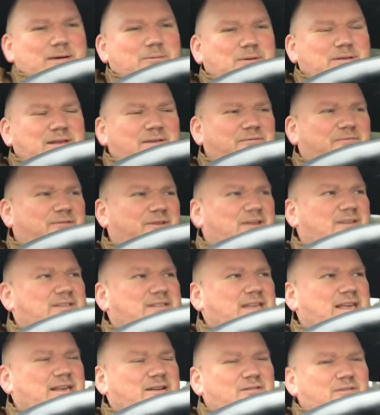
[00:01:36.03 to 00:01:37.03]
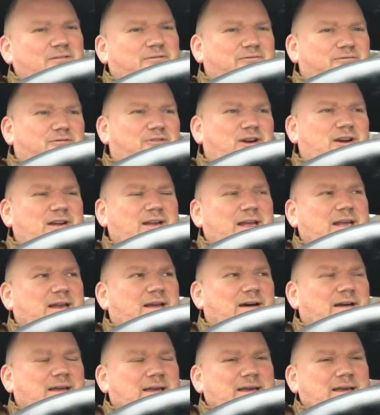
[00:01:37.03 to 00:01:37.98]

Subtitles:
Was it Thursday night or Friday night?